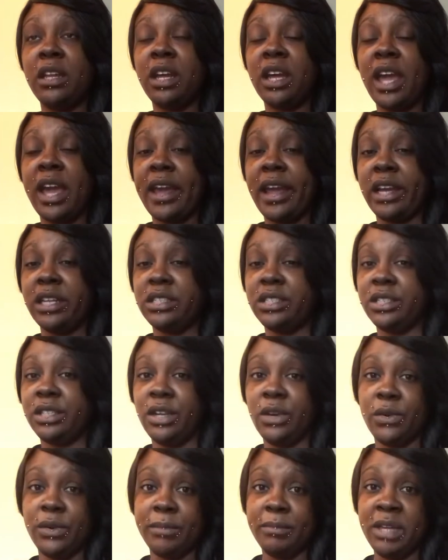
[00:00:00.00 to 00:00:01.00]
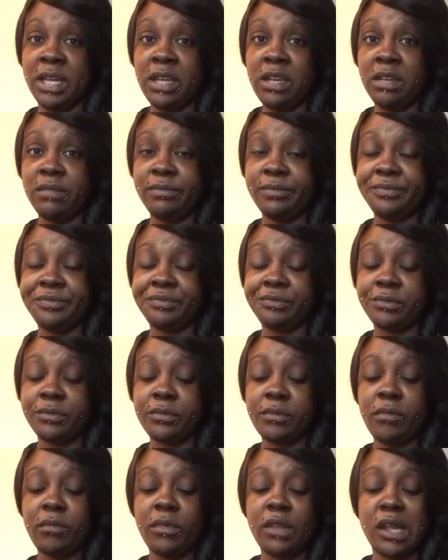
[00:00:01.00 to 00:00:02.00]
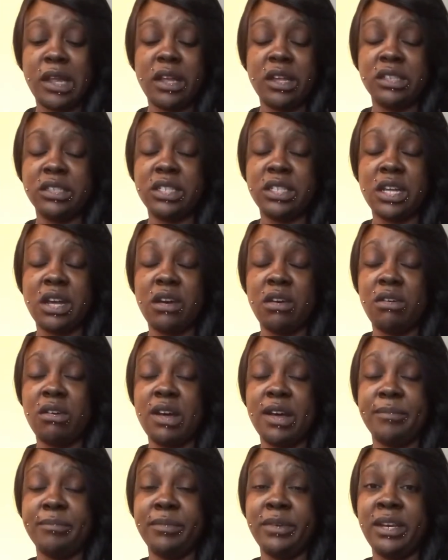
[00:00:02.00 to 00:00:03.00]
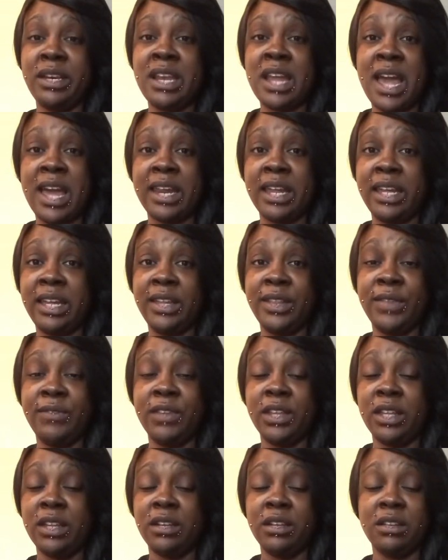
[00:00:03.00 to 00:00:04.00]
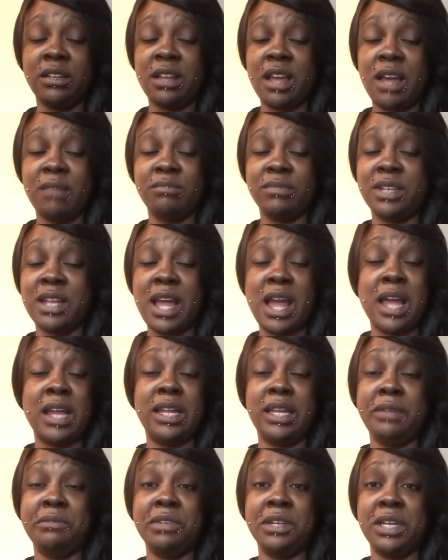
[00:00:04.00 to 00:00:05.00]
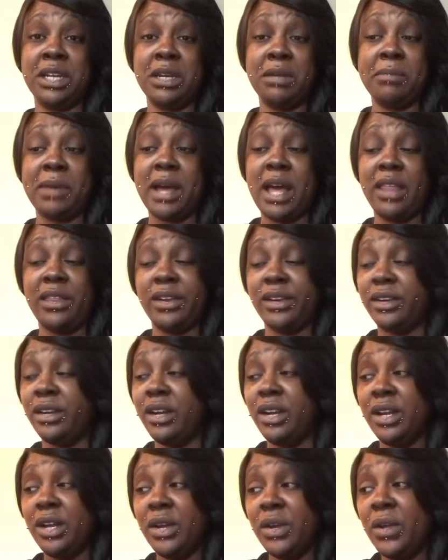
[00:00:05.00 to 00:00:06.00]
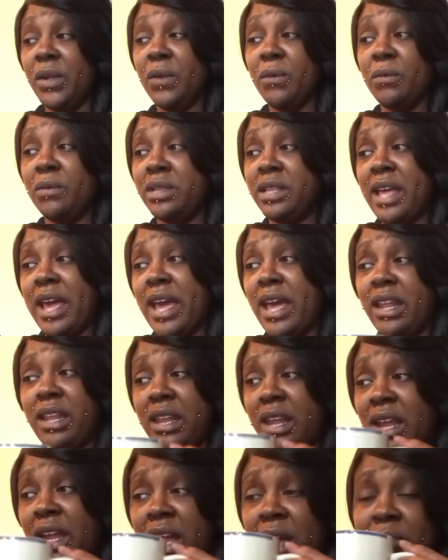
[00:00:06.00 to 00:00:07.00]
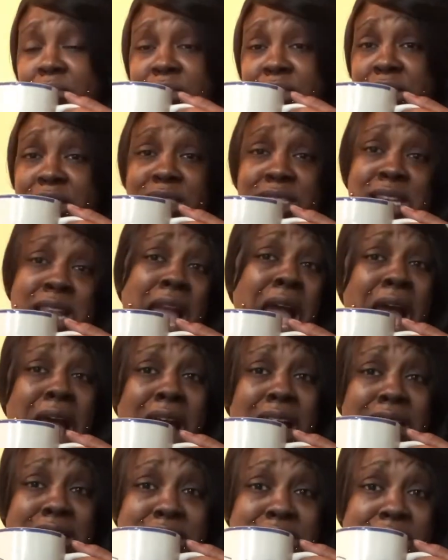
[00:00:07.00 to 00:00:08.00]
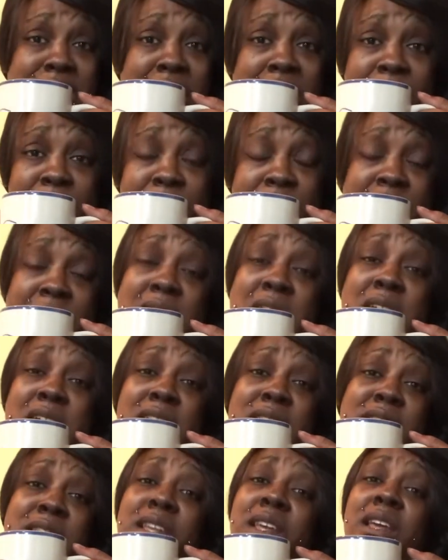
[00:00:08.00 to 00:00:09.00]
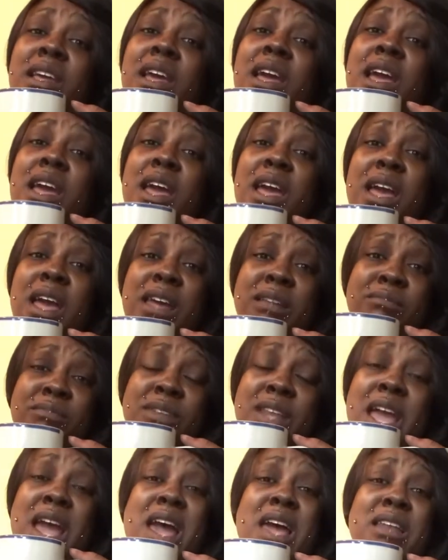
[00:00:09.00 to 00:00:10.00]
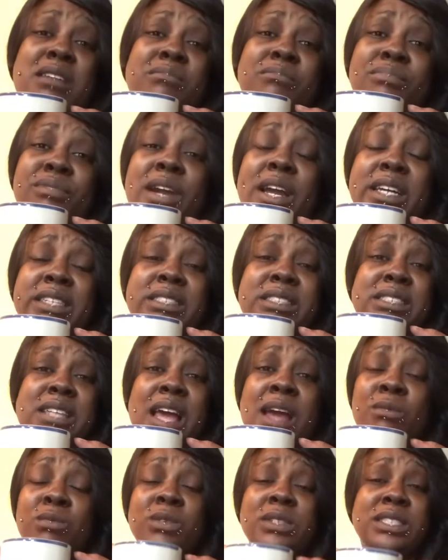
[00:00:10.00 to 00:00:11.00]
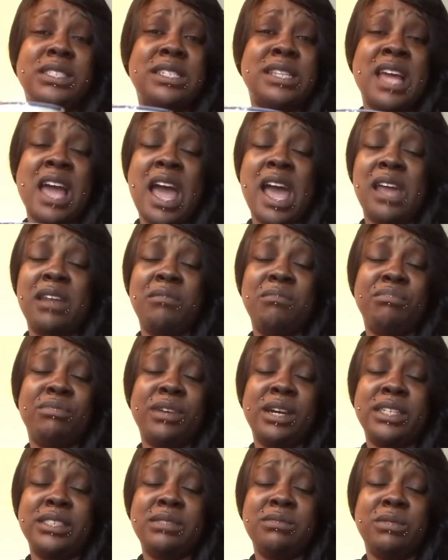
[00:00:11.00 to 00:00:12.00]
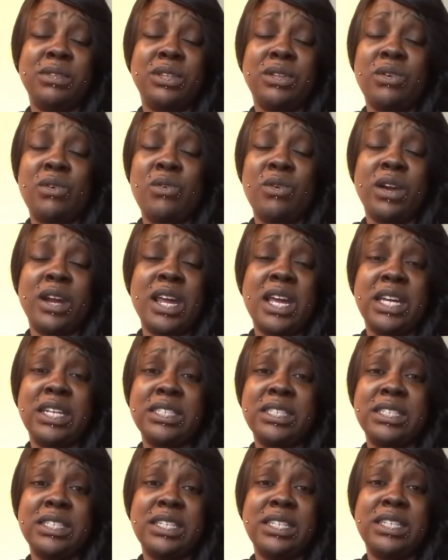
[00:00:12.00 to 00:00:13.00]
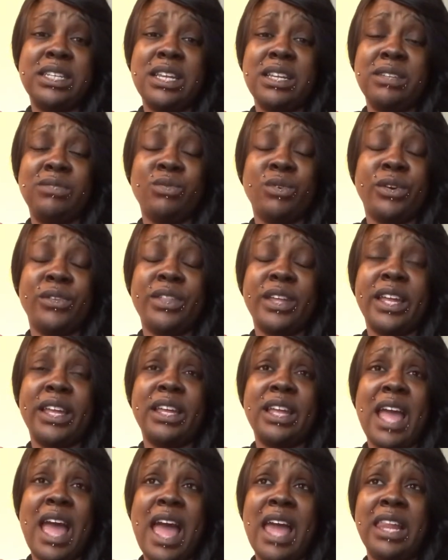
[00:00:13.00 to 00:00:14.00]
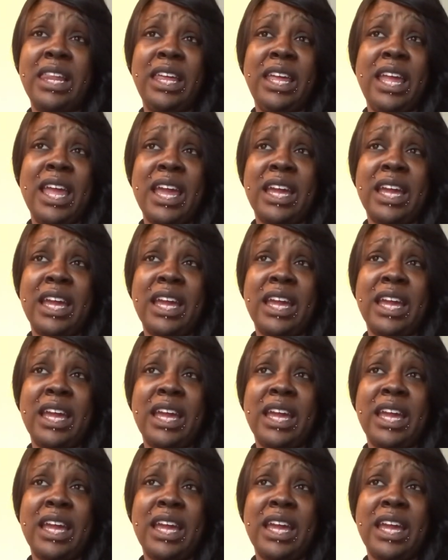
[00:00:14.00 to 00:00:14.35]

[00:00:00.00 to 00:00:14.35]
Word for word: look ashy on me so I'm not even I'm not even gonna bother with that like I'm just not I'm not I'm not impressed I was not impressed with the Kourt X or the Kylie